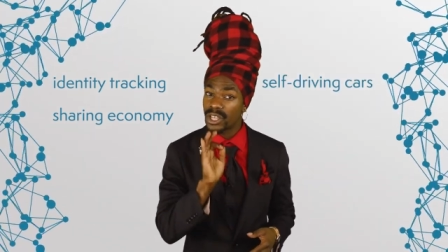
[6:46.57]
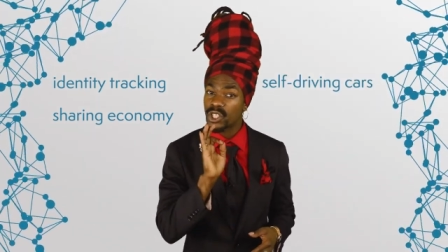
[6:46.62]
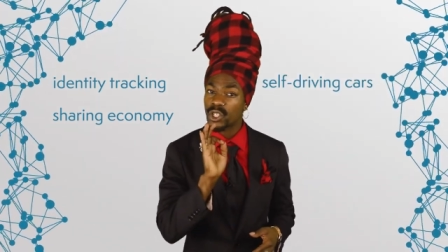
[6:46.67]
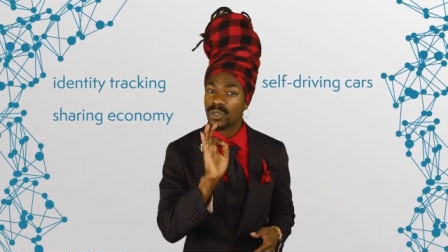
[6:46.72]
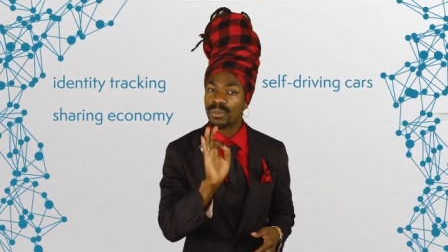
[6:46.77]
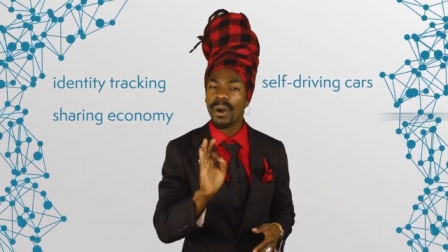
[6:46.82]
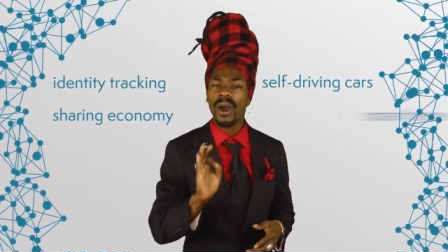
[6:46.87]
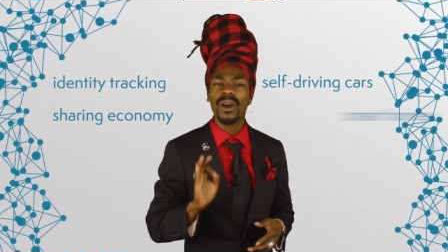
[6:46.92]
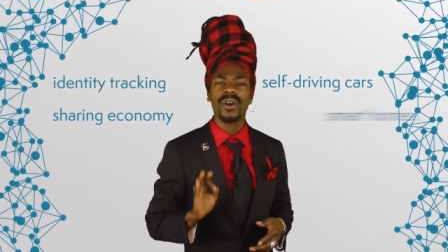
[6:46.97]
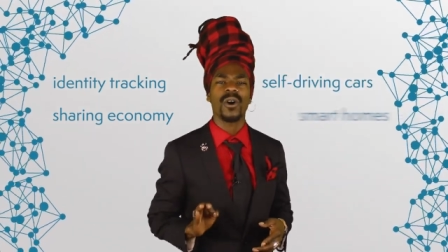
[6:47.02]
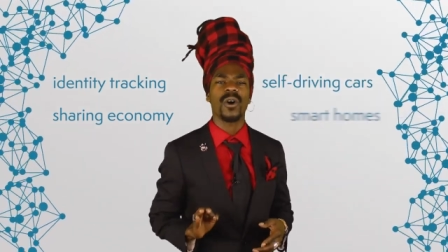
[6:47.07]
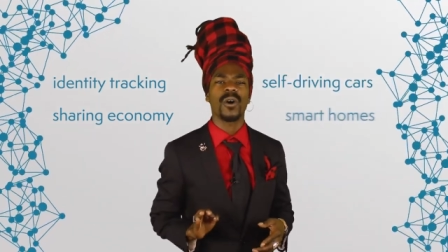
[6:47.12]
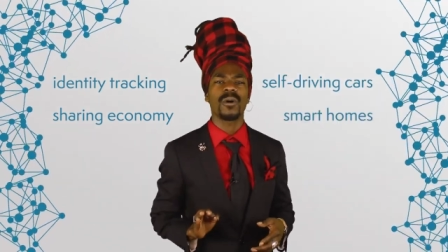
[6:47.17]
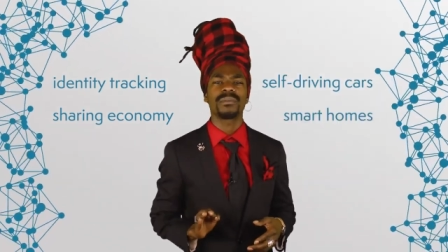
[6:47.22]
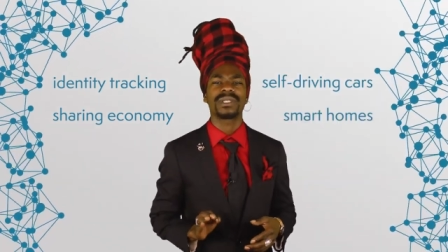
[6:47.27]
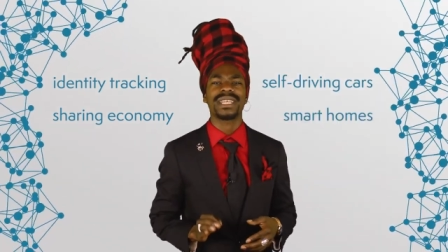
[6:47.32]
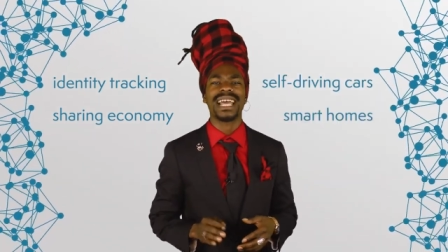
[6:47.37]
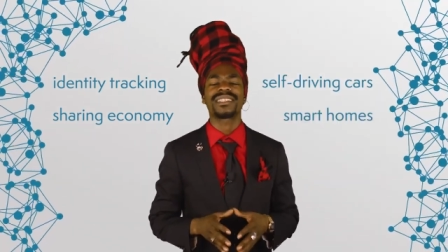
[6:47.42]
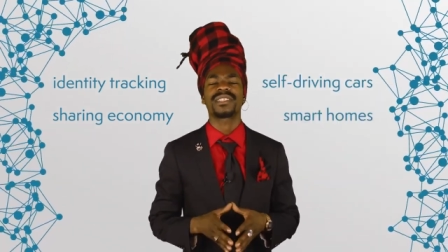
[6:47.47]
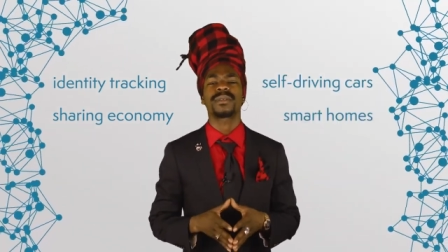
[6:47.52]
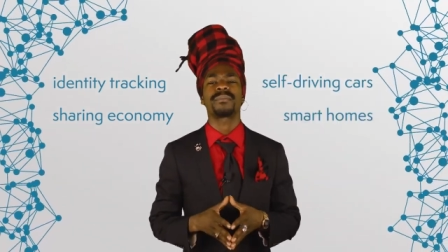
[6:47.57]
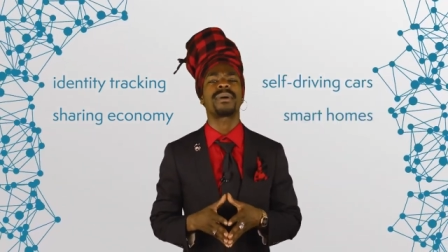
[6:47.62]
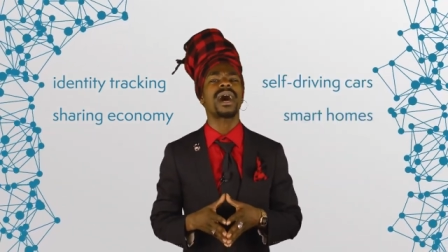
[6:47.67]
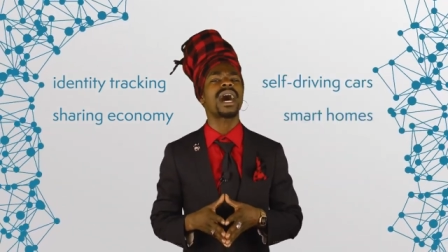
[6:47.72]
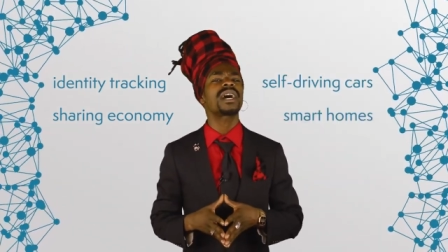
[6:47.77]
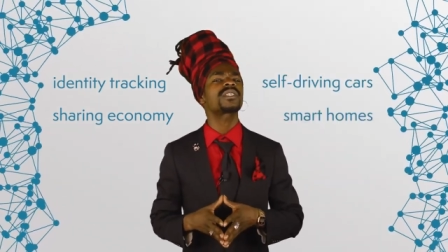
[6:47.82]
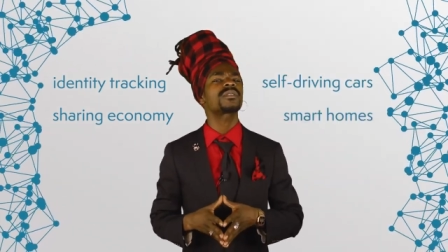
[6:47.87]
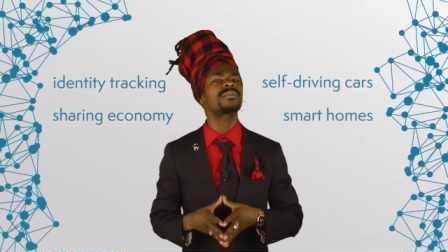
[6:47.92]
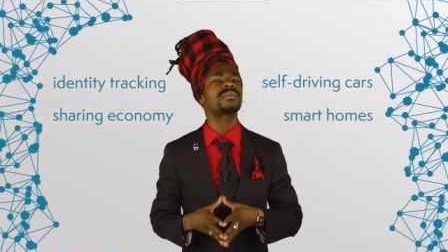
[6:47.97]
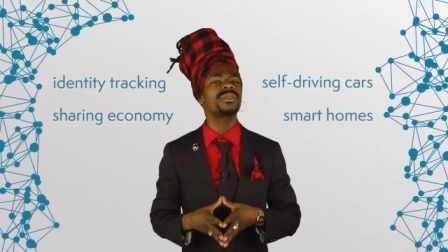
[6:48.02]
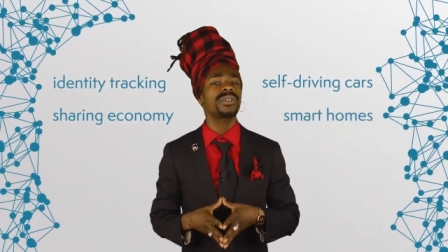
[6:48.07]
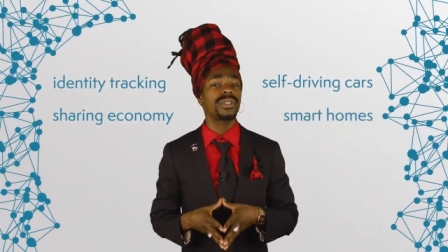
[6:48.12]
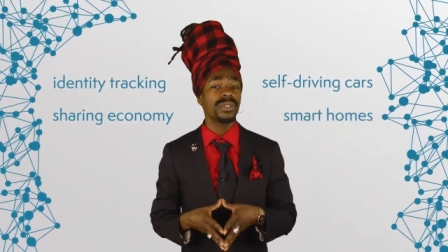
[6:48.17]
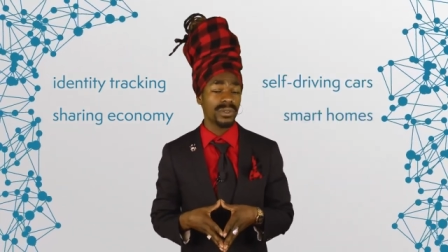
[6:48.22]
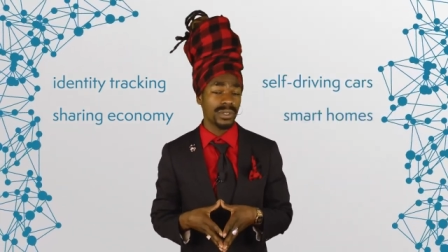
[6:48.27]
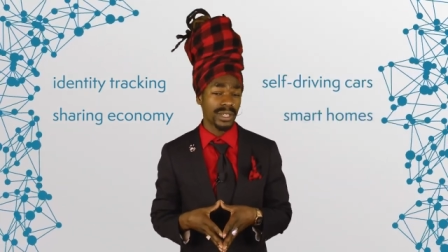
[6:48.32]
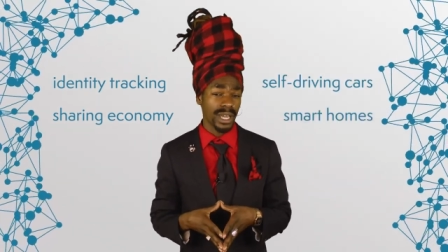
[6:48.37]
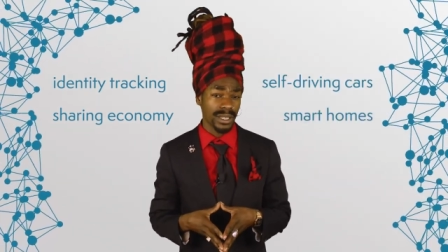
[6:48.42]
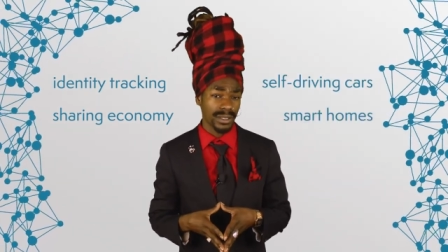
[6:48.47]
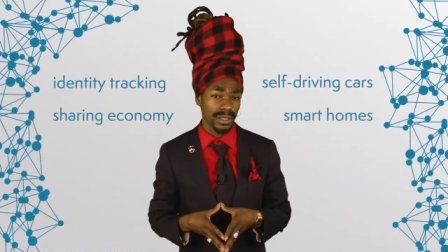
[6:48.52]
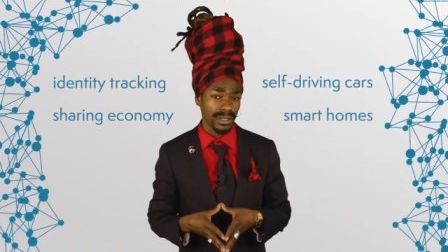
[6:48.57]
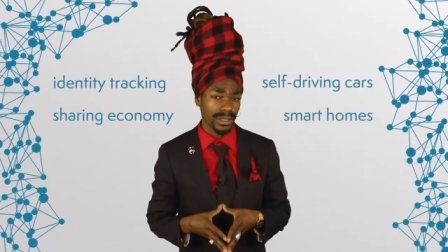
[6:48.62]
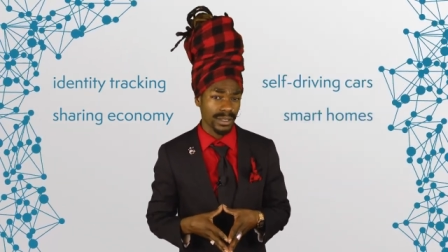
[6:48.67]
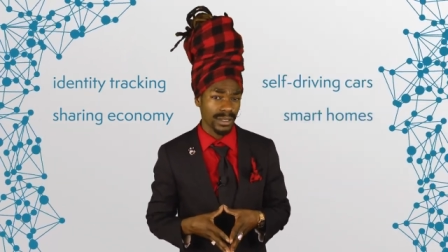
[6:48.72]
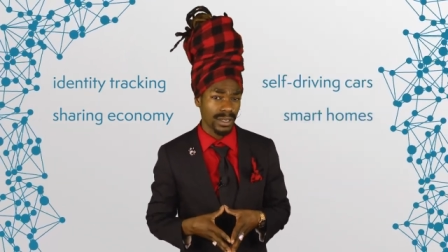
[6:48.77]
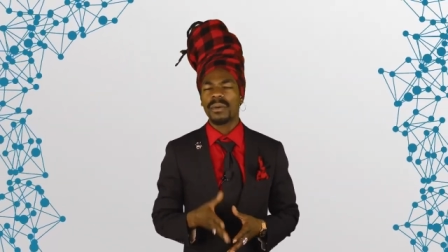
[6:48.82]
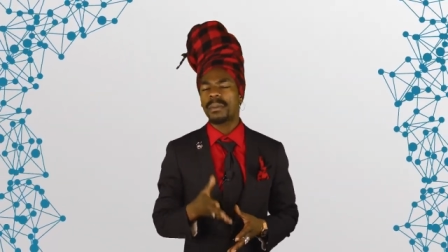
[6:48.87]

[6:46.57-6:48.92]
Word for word: smart homes as the possible use cases.